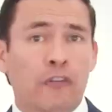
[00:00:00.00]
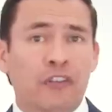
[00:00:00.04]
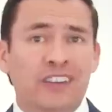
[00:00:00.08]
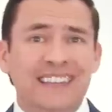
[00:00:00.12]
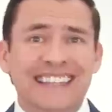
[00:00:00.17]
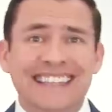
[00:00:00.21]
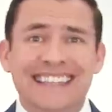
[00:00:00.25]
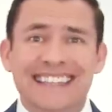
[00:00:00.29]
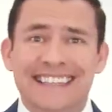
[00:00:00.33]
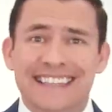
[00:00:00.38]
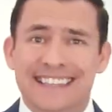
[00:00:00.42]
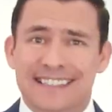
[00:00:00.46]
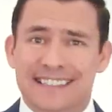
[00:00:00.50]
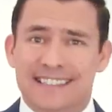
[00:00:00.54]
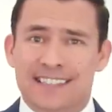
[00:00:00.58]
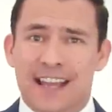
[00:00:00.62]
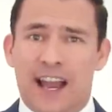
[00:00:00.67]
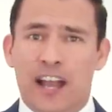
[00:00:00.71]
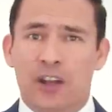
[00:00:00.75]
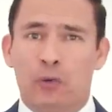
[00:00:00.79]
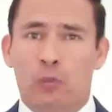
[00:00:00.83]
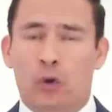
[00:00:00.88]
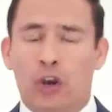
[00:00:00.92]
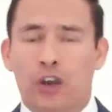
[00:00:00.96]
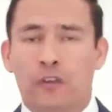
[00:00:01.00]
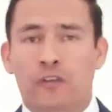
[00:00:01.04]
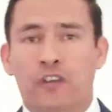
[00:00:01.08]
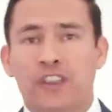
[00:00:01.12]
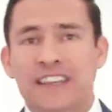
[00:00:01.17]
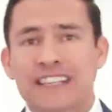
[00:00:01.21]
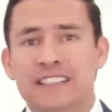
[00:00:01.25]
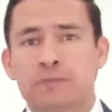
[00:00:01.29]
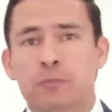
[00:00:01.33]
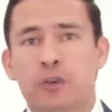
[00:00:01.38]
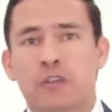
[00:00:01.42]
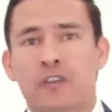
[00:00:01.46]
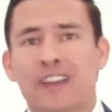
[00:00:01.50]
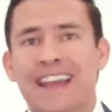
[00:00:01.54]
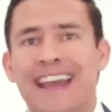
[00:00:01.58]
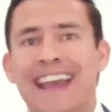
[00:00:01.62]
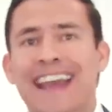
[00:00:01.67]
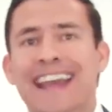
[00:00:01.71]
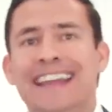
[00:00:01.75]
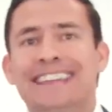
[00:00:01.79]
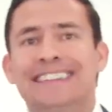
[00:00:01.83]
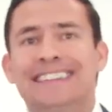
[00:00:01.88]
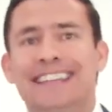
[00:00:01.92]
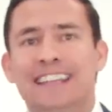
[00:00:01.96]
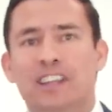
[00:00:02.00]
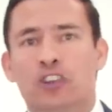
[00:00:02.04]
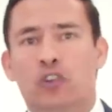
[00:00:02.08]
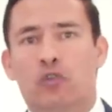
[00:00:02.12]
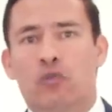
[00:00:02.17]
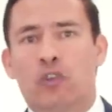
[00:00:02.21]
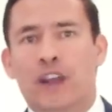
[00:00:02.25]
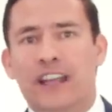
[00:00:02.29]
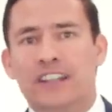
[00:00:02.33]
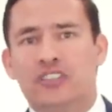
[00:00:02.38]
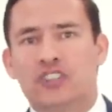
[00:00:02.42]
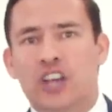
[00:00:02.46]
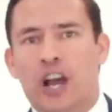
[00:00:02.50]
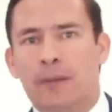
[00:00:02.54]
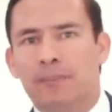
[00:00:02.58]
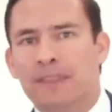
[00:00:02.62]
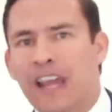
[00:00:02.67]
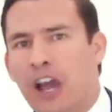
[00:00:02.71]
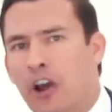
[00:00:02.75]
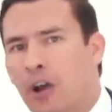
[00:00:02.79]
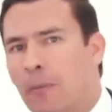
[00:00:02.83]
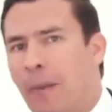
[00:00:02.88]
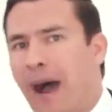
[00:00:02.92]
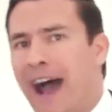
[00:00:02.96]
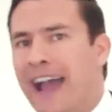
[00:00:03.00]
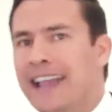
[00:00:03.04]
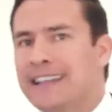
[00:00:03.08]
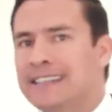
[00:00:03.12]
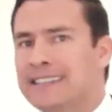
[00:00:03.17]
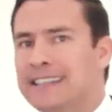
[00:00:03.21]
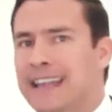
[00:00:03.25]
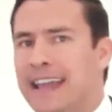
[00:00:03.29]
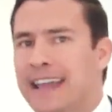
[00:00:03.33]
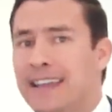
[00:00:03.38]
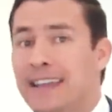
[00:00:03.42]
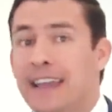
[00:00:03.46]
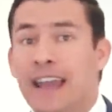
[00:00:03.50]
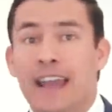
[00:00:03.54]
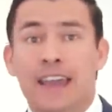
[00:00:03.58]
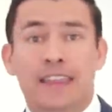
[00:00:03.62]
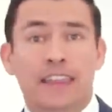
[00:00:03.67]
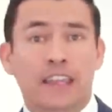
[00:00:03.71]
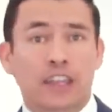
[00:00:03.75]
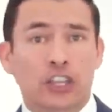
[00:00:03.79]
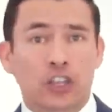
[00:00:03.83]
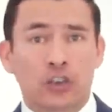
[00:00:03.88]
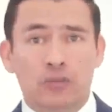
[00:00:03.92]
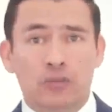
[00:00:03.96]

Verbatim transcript: Whoever did the design work for this movie did a great job. Now, am I saying that